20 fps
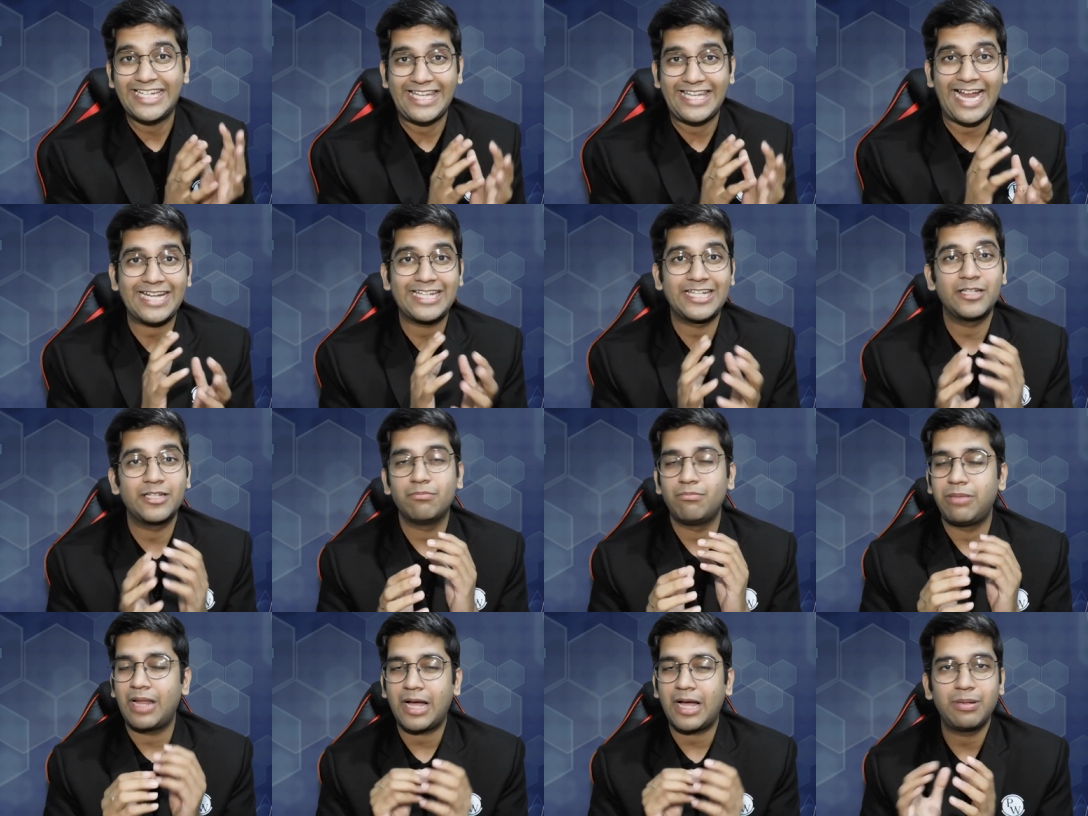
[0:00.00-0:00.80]

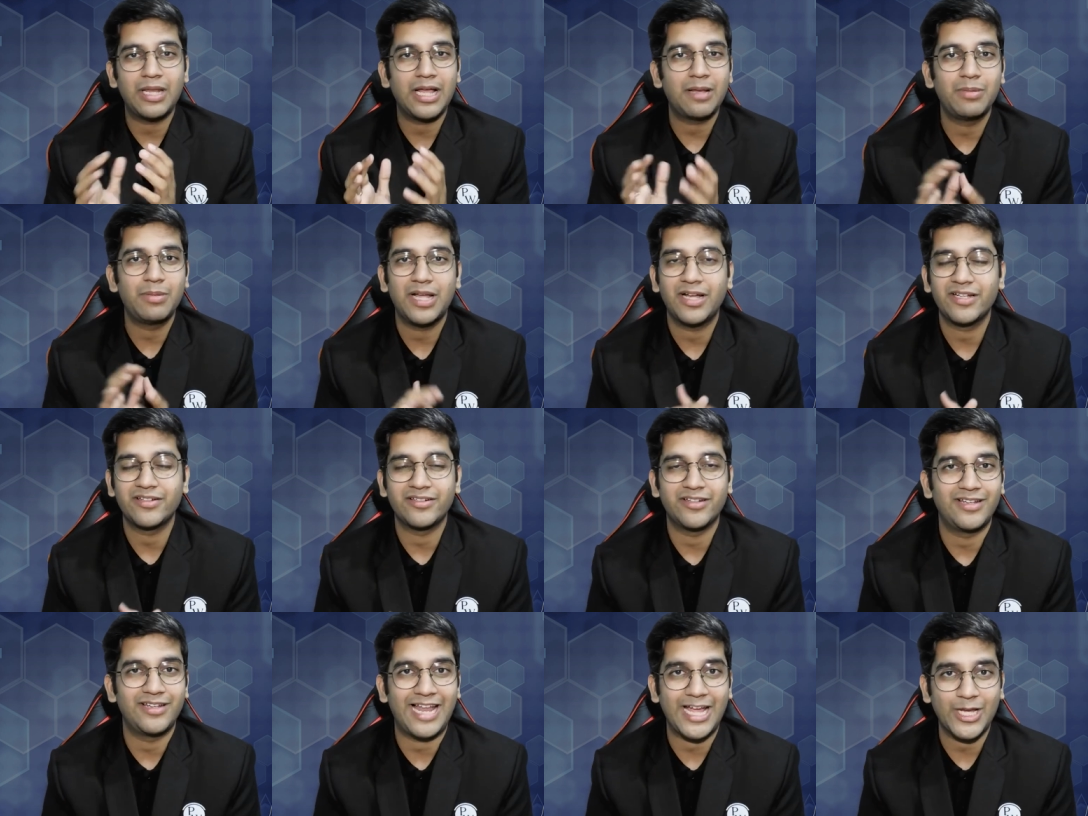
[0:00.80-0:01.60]
Latin, blah blah blah
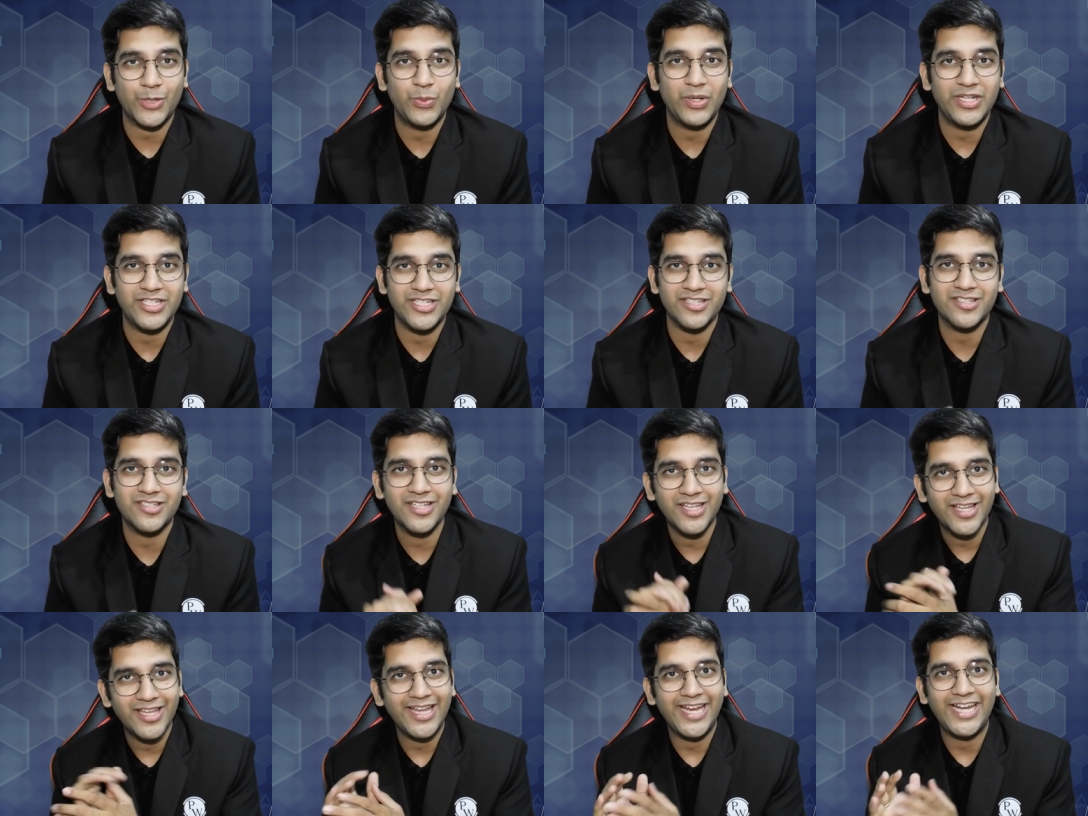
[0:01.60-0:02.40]
languages
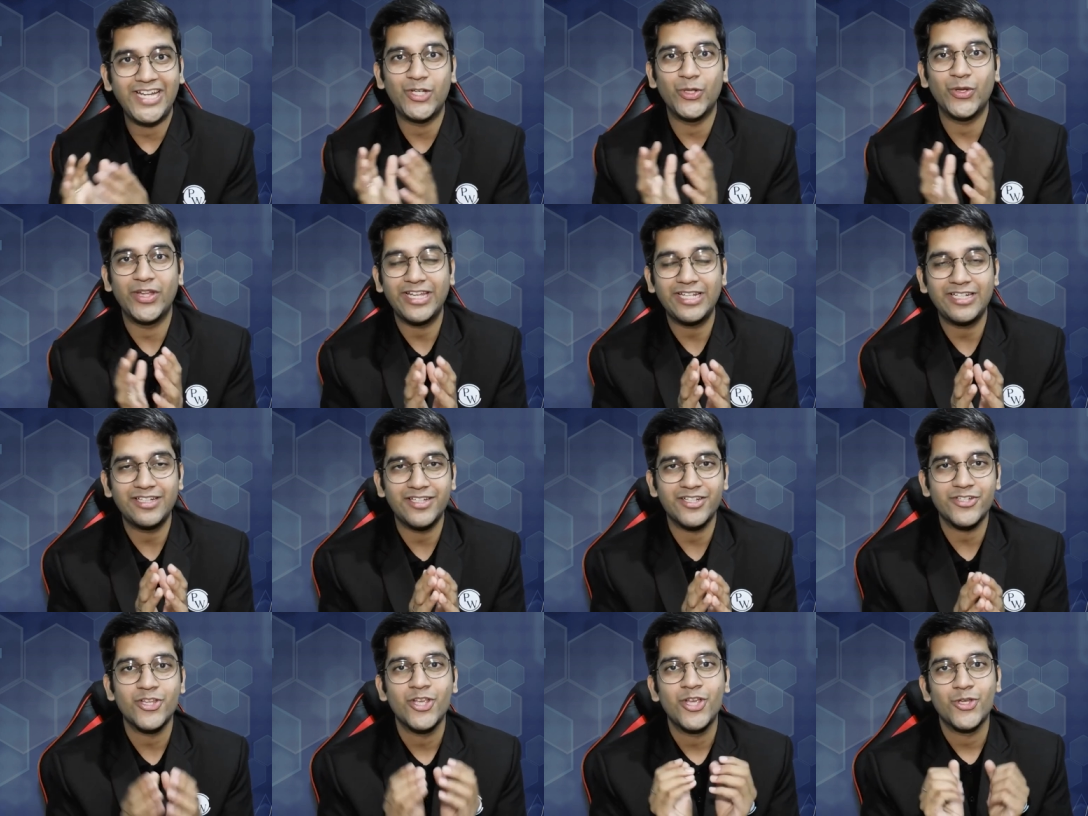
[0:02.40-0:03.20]
into
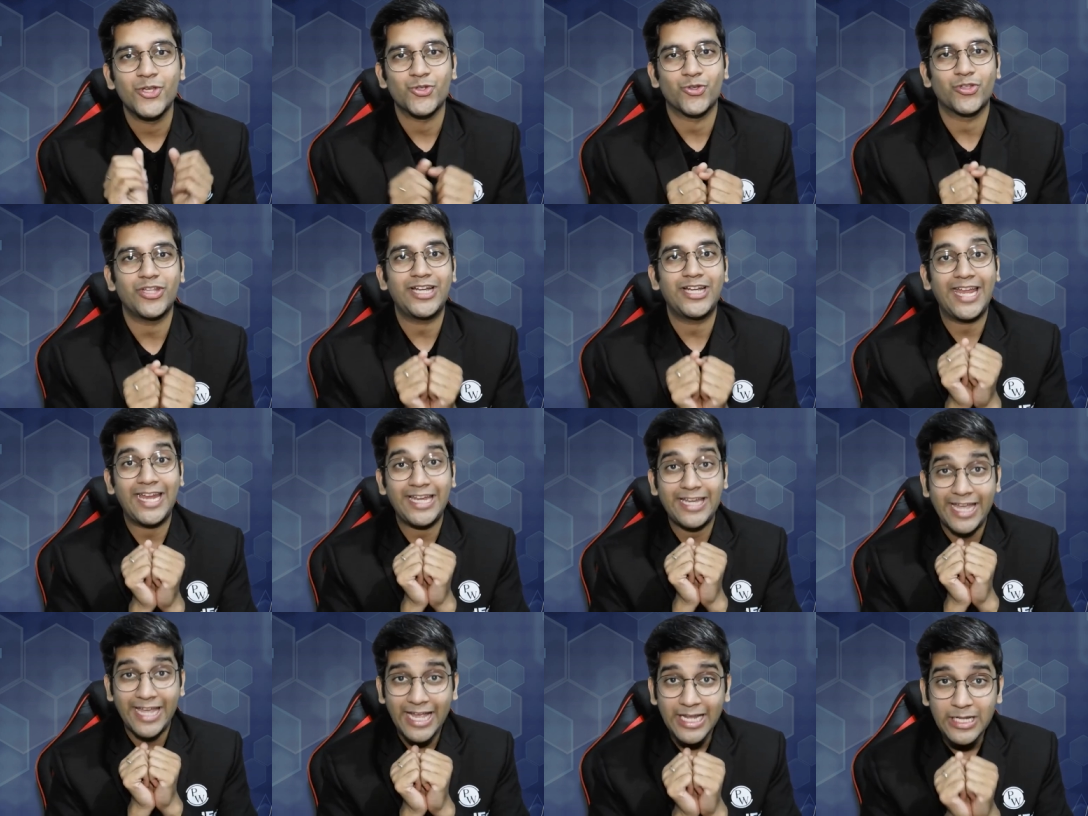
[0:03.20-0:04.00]
English so that
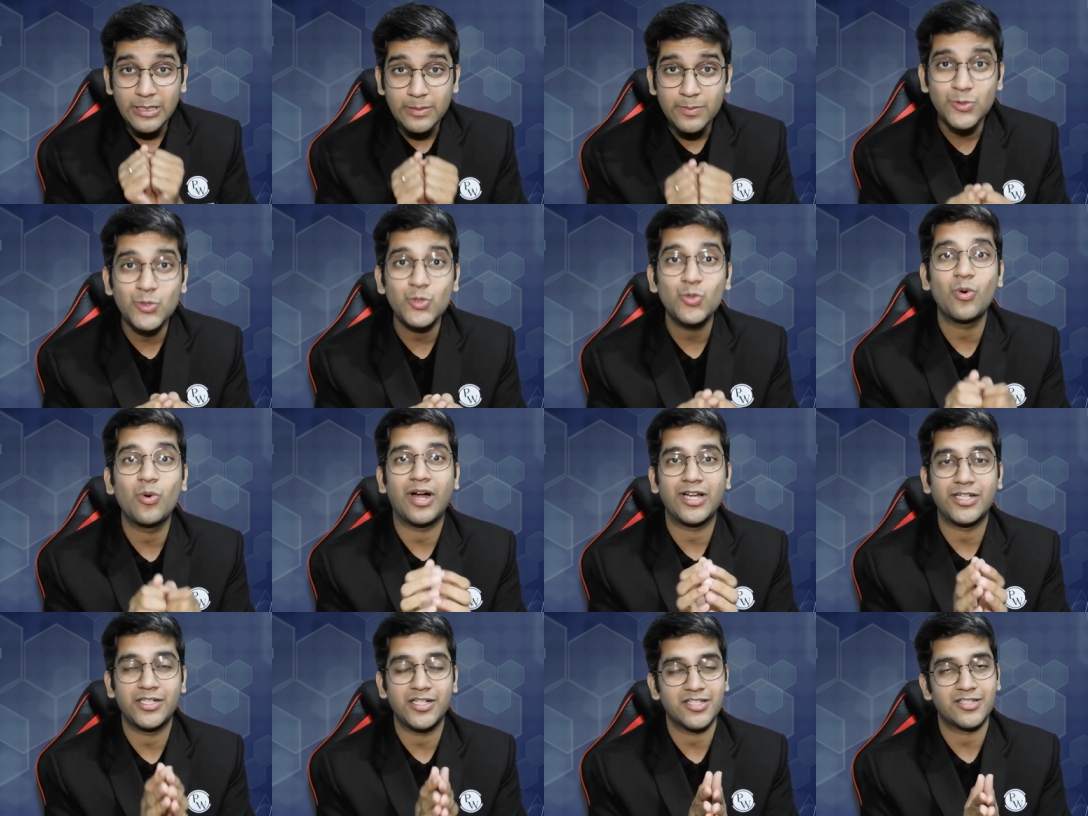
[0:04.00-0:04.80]
it helps you
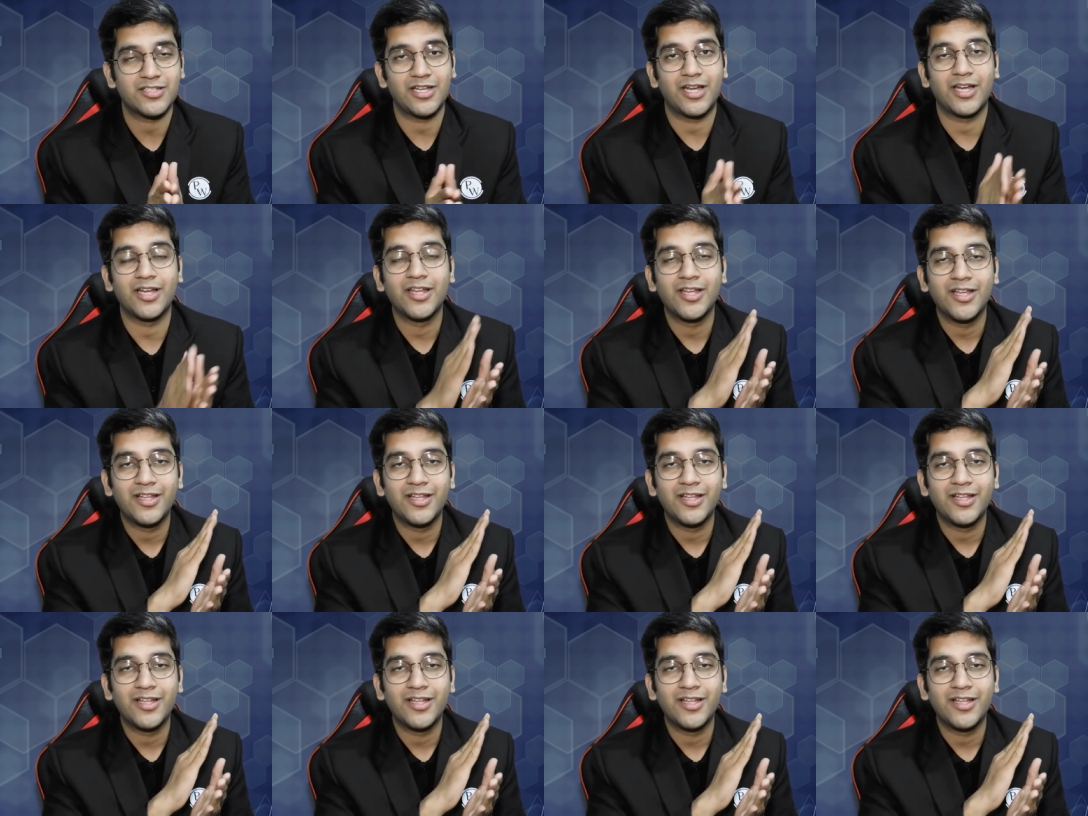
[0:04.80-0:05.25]
understand